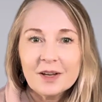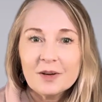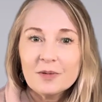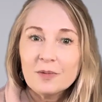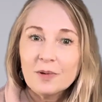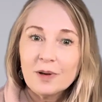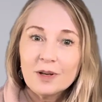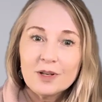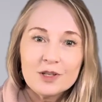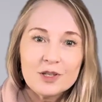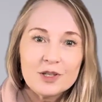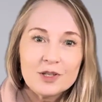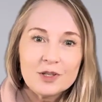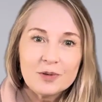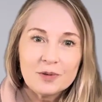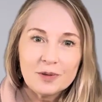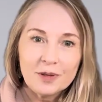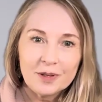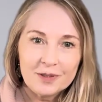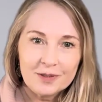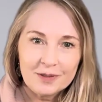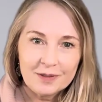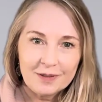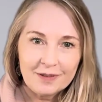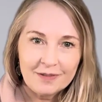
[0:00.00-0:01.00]
which is
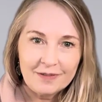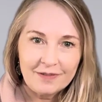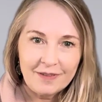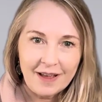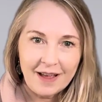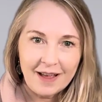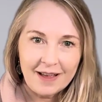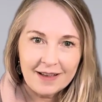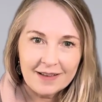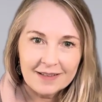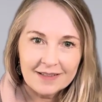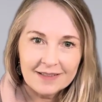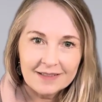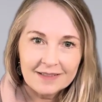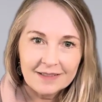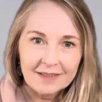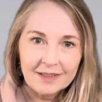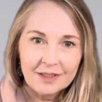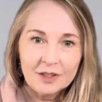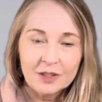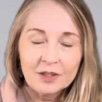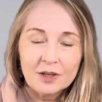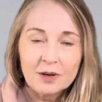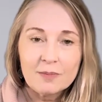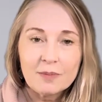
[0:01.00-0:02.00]
going to affect
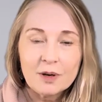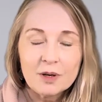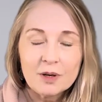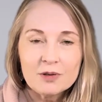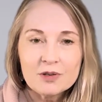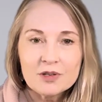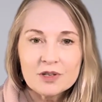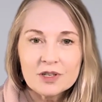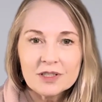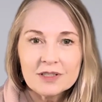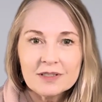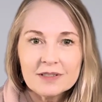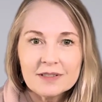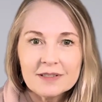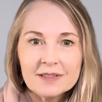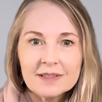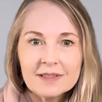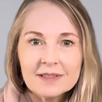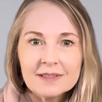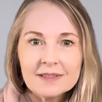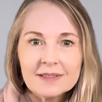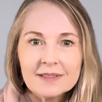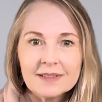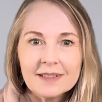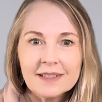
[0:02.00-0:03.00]
your emotions
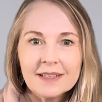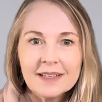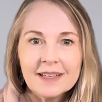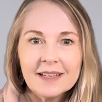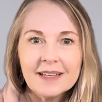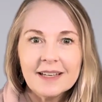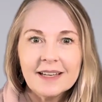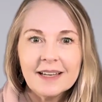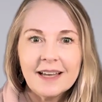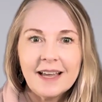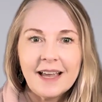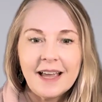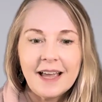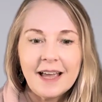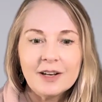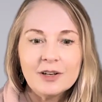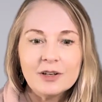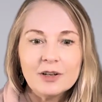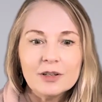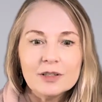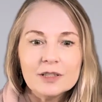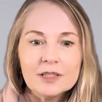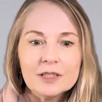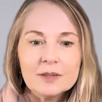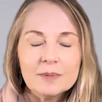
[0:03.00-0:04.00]
and
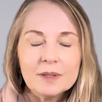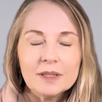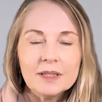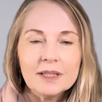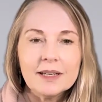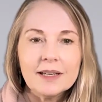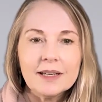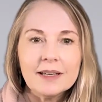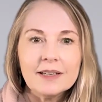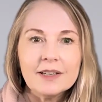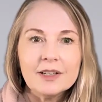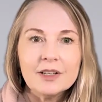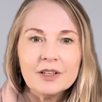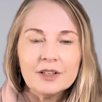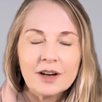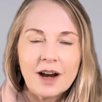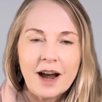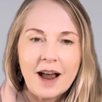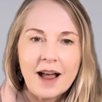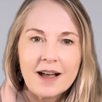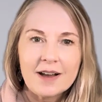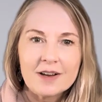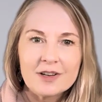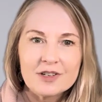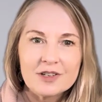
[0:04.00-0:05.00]
ultimately your
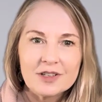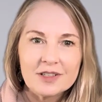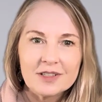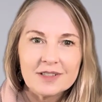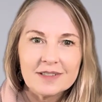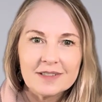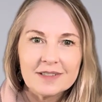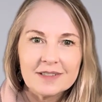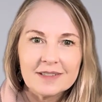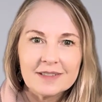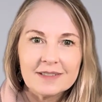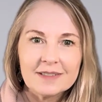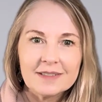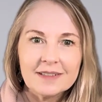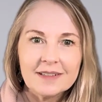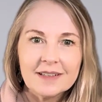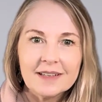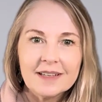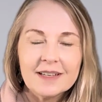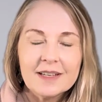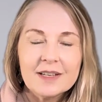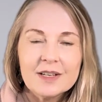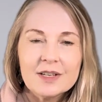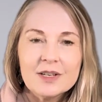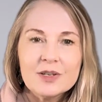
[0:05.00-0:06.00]
actions,
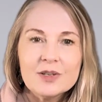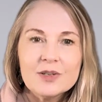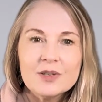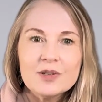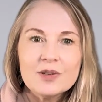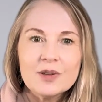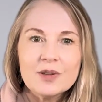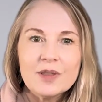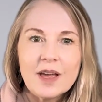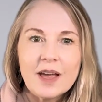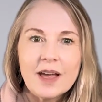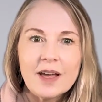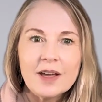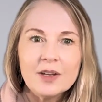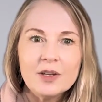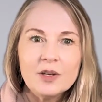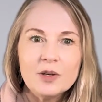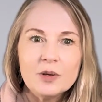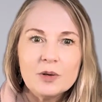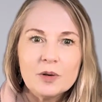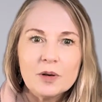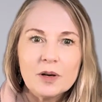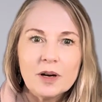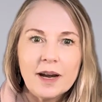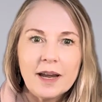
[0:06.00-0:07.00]
so that
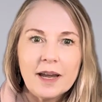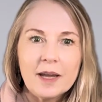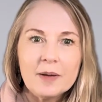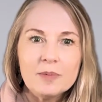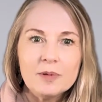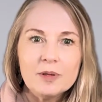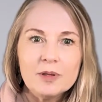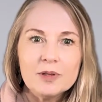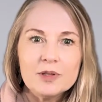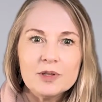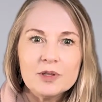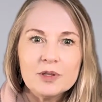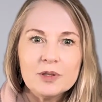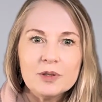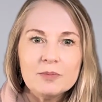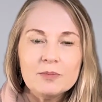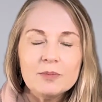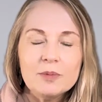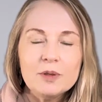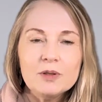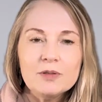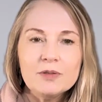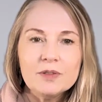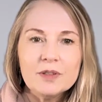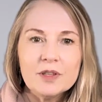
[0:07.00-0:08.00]
you are able to
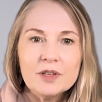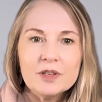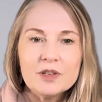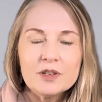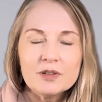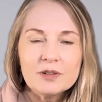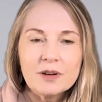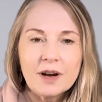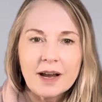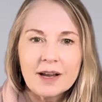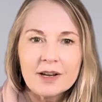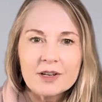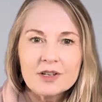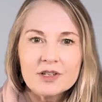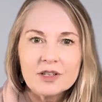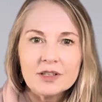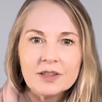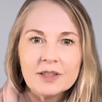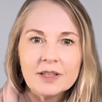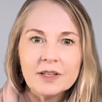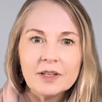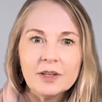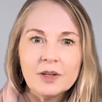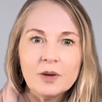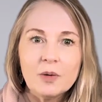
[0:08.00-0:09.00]
move in the direction
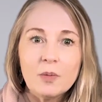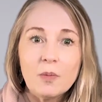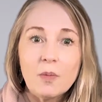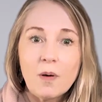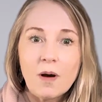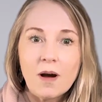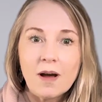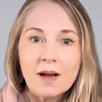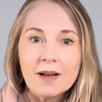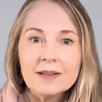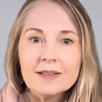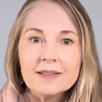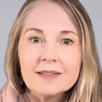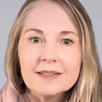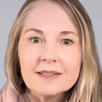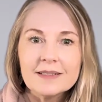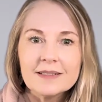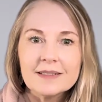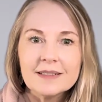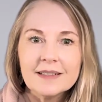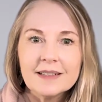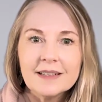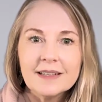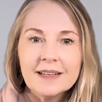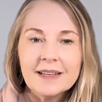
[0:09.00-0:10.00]
that you want
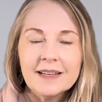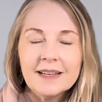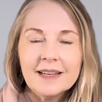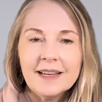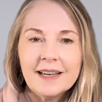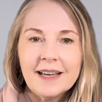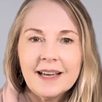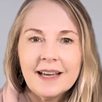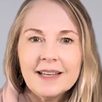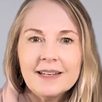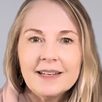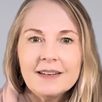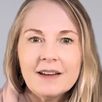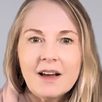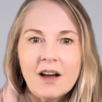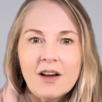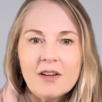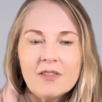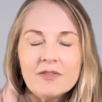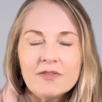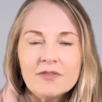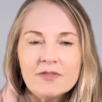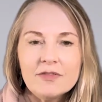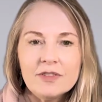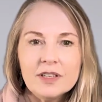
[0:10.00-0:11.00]
and
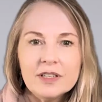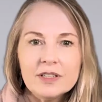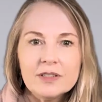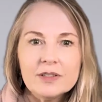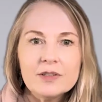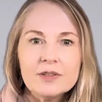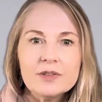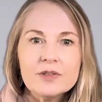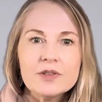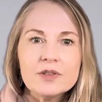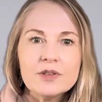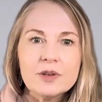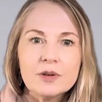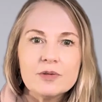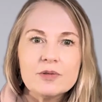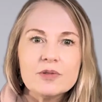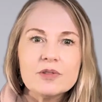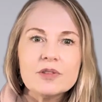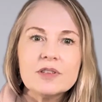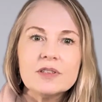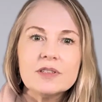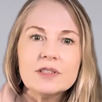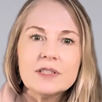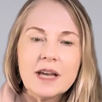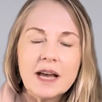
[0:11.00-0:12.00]
not feel so
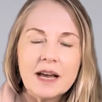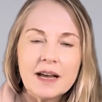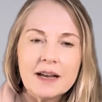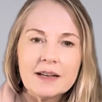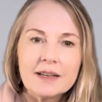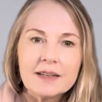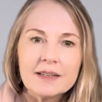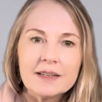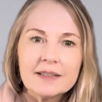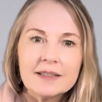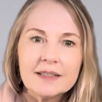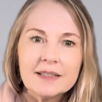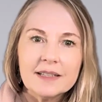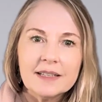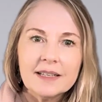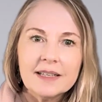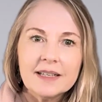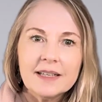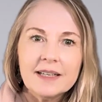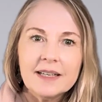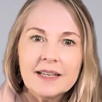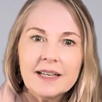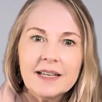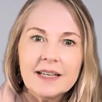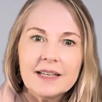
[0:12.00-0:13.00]
stuck
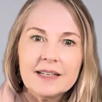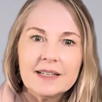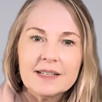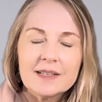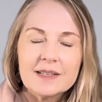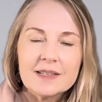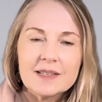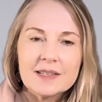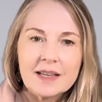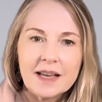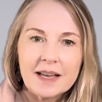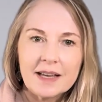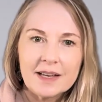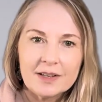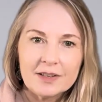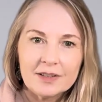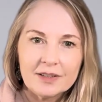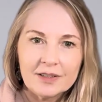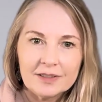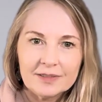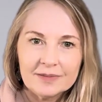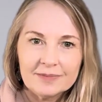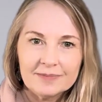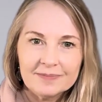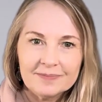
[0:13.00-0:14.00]
in a
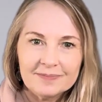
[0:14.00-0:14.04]
cycle.